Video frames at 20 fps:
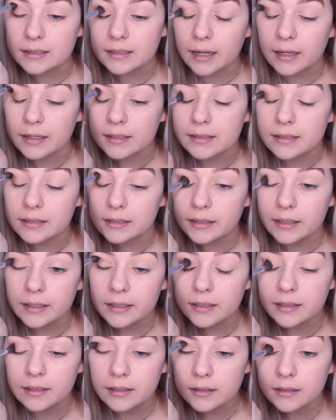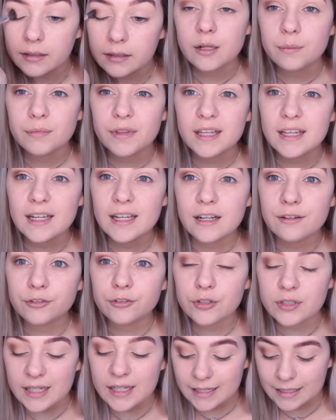nicely. So I'm thinking of
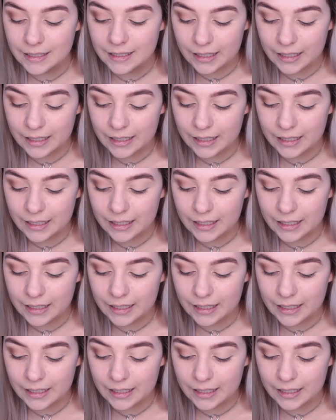using,